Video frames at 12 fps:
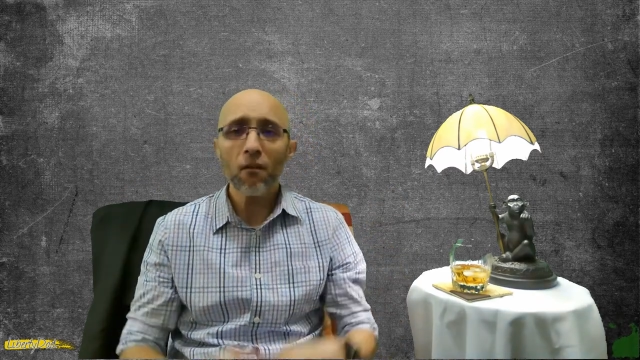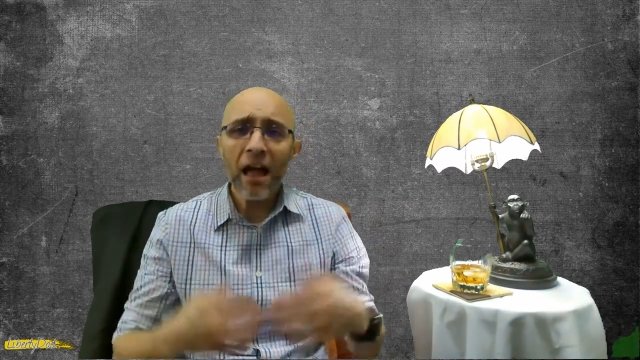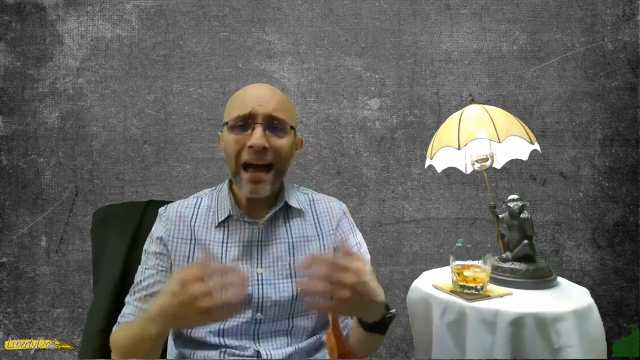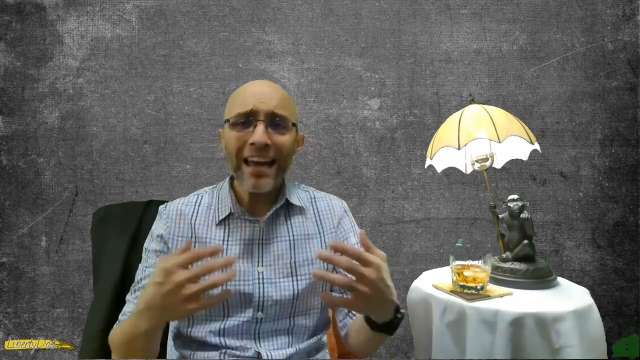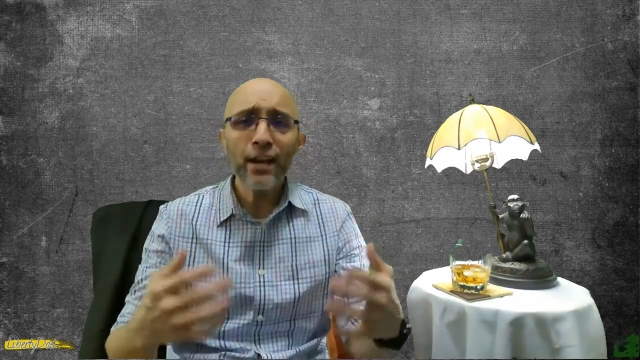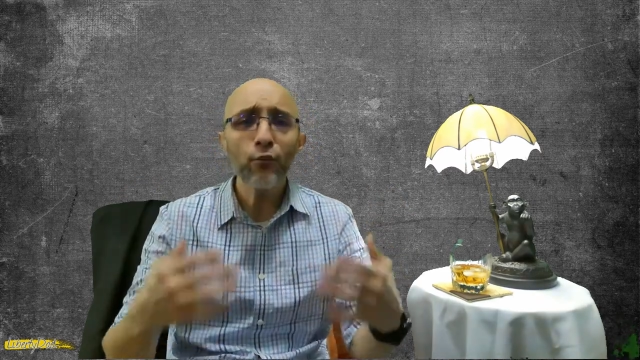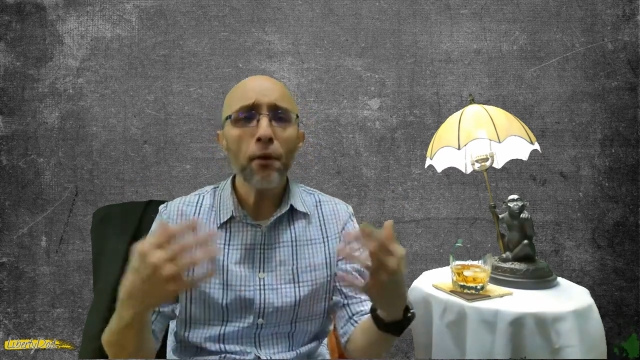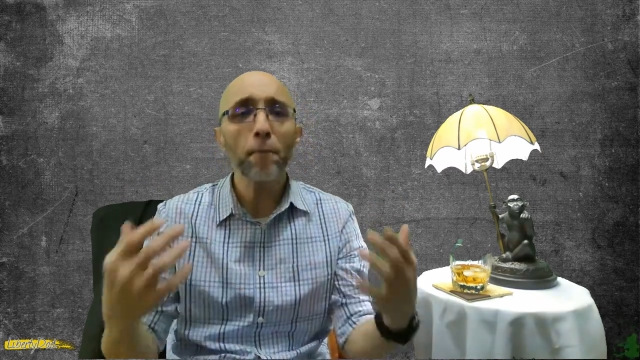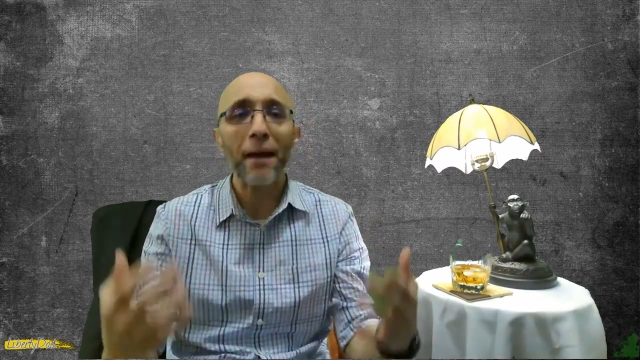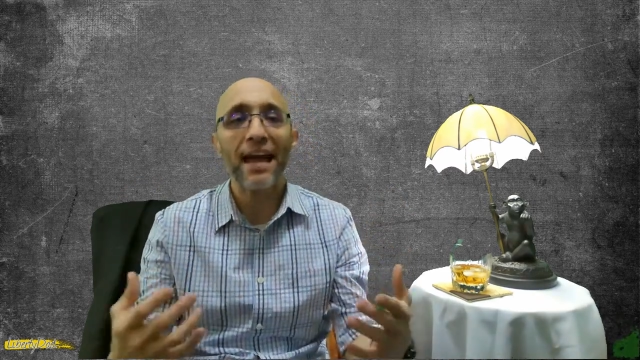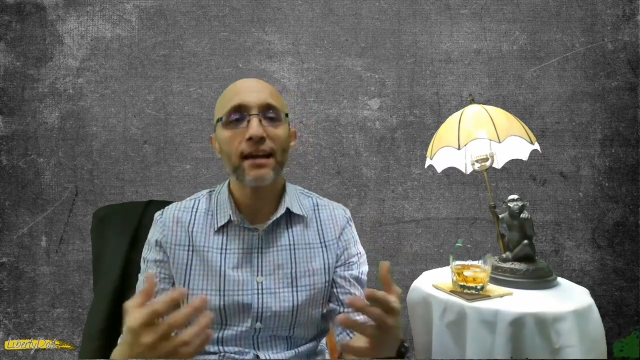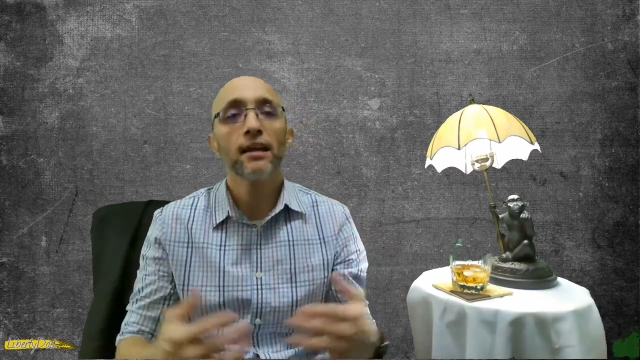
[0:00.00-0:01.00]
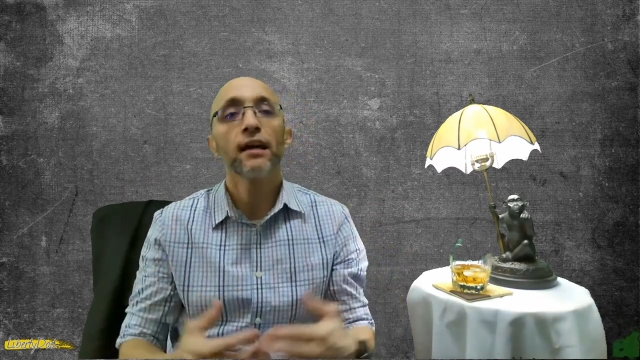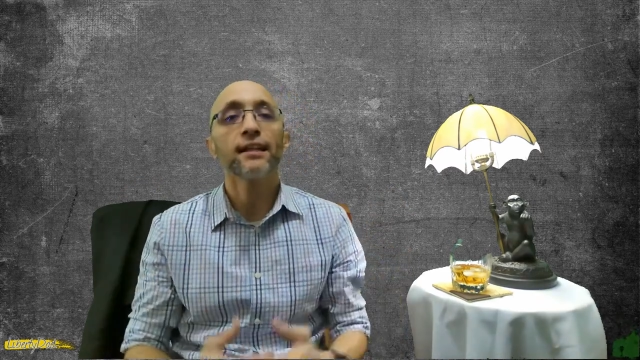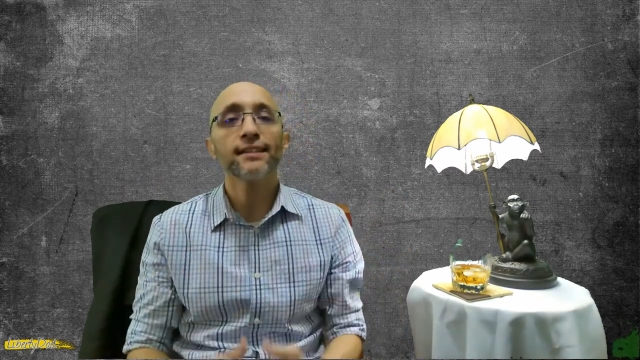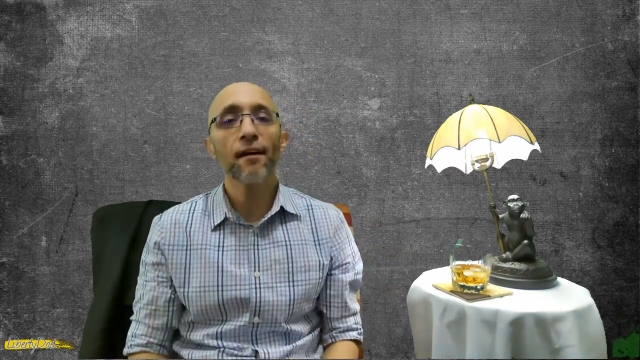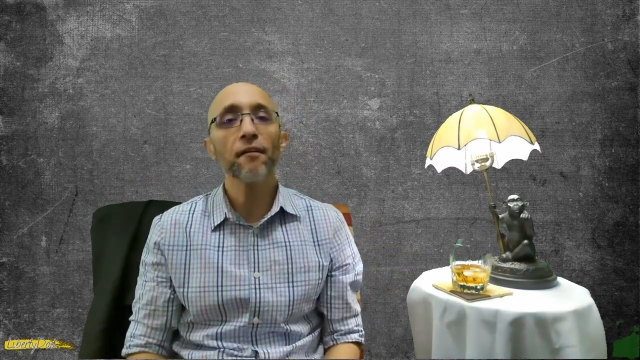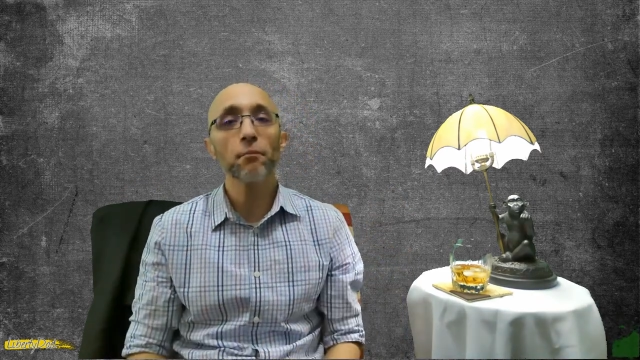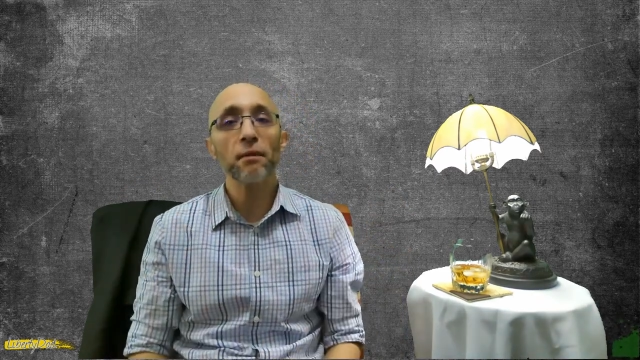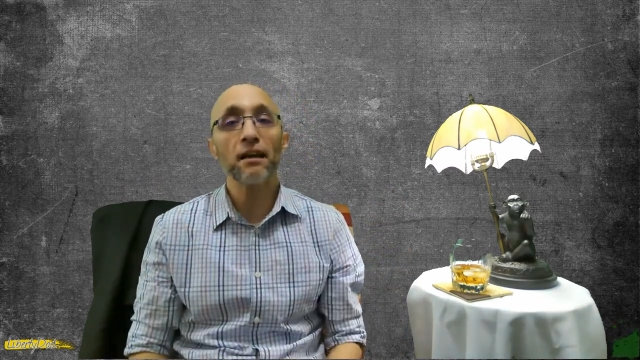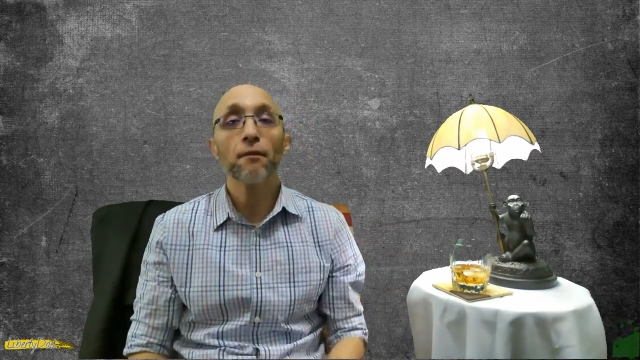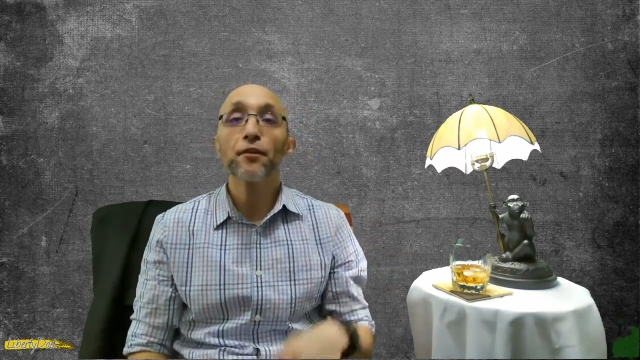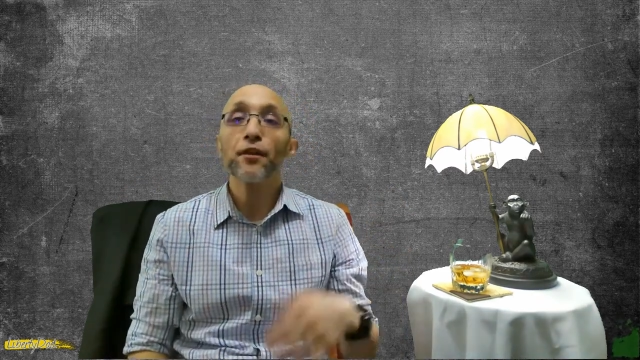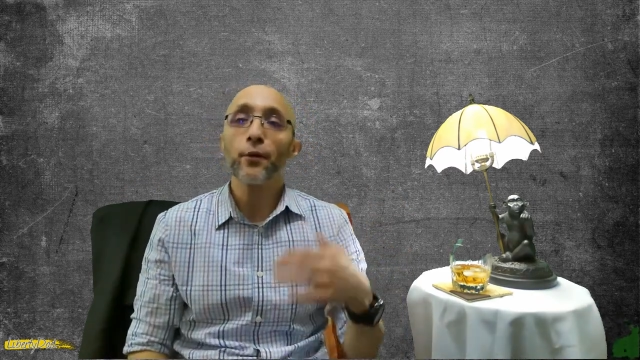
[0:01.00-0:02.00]
I hear a man telling me
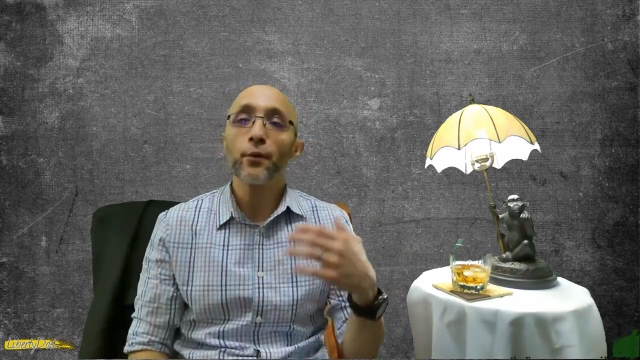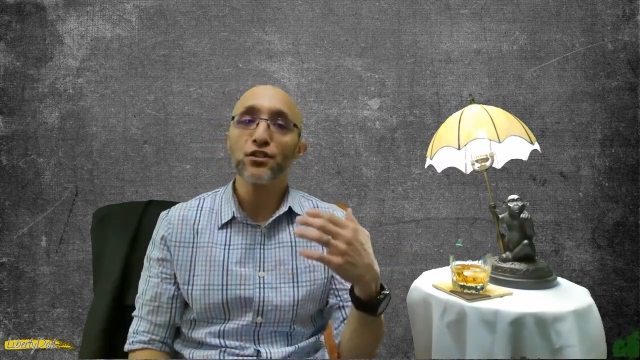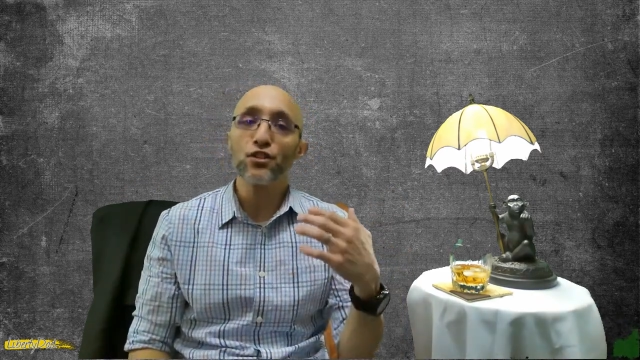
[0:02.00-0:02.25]
there is